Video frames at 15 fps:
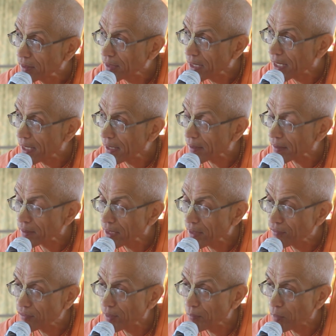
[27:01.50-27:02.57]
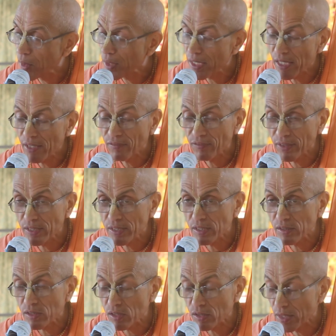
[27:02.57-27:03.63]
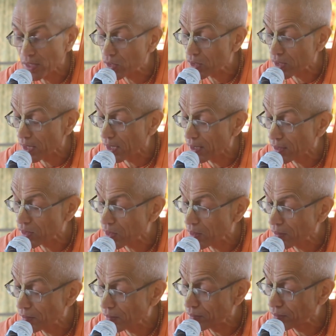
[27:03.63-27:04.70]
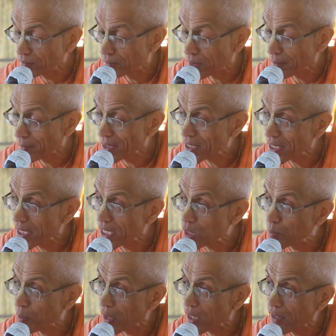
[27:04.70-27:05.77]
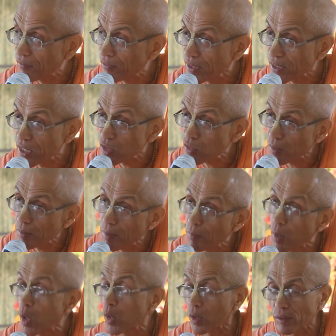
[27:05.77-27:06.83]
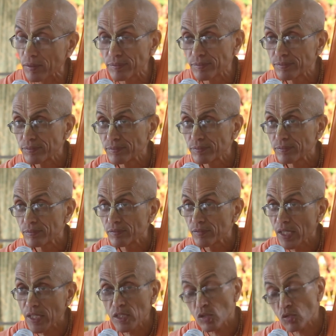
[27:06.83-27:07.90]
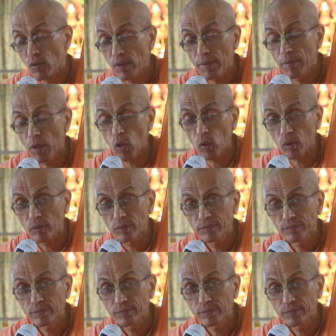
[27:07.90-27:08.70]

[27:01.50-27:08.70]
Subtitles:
their bodily effulgence, this brahmachari's bodily effulgence will be more. Tejas will be more.